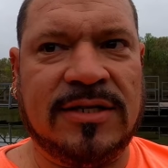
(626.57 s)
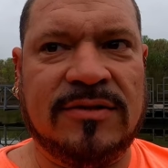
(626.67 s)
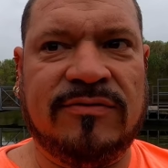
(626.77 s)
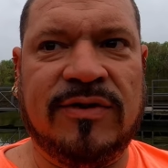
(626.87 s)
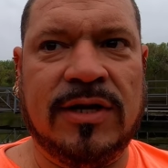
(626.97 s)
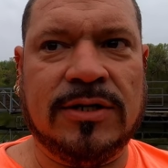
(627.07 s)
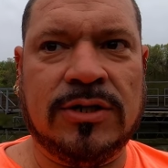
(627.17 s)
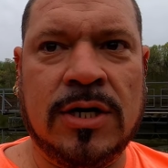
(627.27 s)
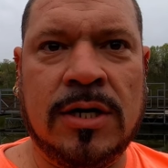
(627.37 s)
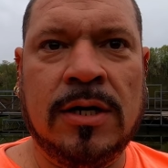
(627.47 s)
catch the
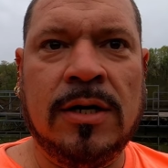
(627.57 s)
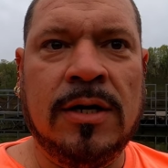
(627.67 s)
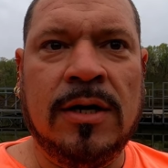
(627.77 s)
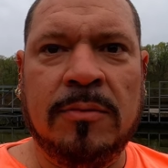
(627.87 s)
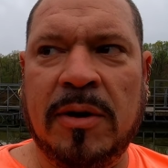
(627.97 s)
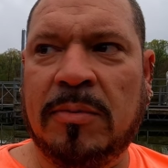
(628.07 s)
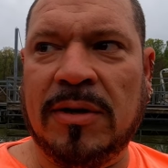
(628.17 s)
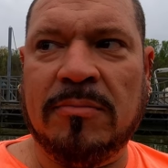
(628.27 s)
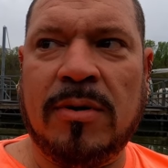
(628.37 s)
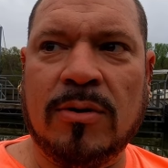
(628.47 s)
fish.
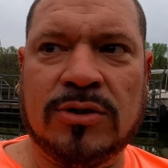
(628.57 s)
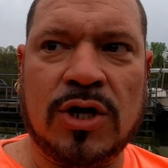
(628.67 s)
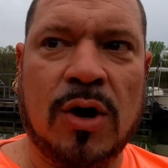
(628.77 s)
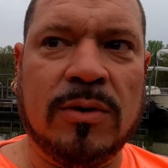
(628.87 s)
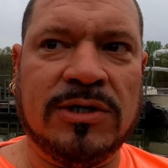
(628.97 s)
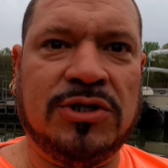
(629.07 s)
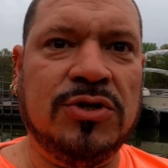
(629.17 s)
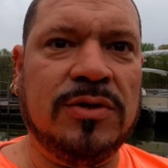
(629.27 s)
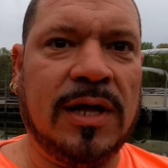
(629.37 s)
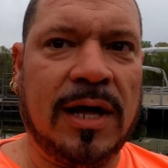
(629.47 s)
People in boats always
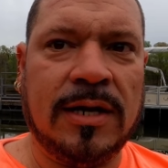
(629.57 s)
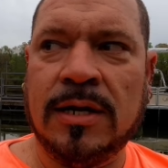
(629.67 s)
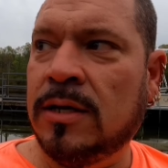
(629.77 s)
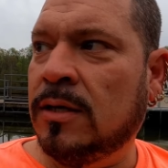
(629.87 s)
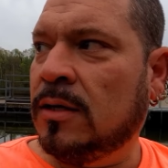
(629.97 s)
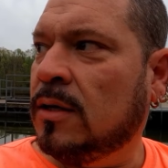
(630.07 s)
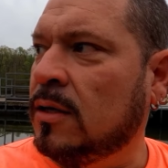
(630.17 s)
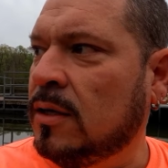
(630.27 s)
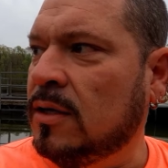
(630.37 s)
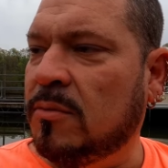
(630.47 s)
do that.
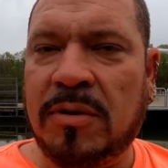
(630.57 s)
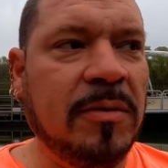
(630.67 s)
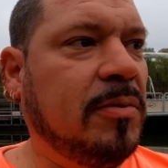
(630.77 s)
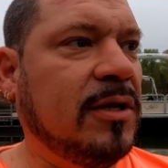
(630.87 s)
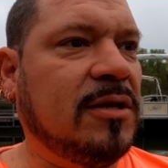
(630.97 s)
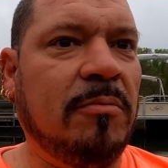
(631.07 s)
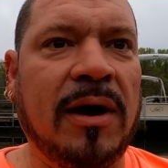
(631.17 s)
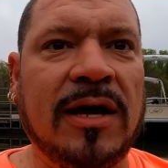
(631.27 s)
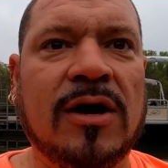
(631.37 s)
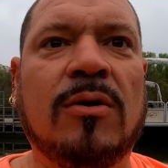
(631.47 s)
And the people at the
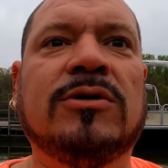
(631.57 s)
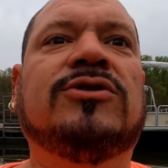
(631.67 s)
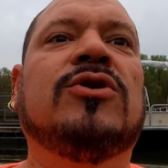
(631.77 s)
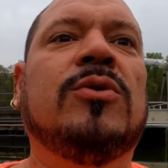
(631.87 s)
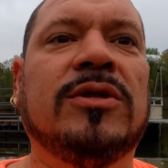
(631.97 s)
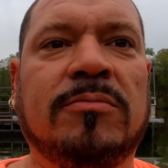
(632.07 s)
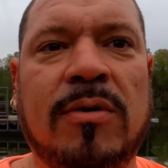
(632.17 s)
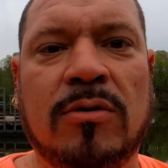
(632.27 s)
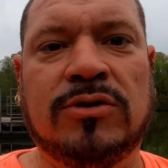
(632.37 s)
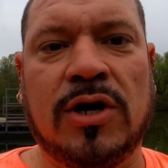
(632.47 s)
bank always throw where the
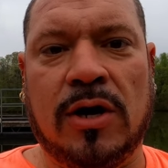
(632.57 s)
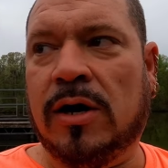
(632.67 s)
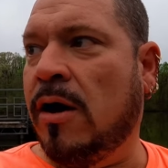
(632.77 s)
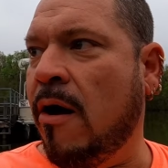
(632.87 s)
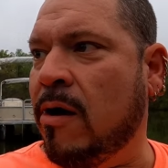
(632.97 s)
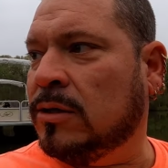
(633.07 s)
boats are.